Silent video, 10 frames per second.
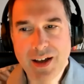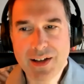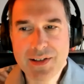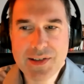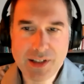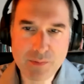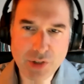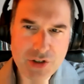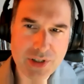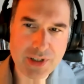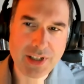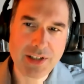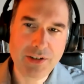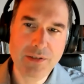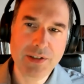at Stellenbosch
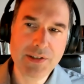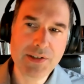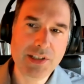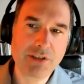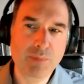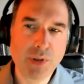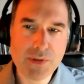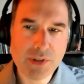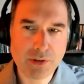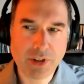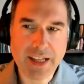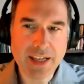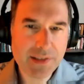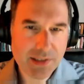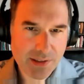University on postcolonial
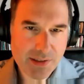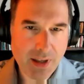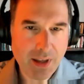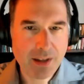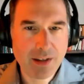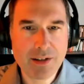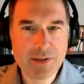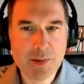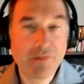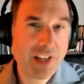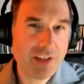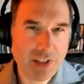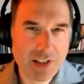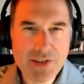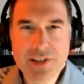legacies some 5
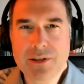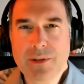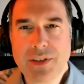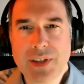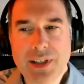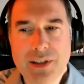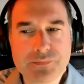years ago, I think,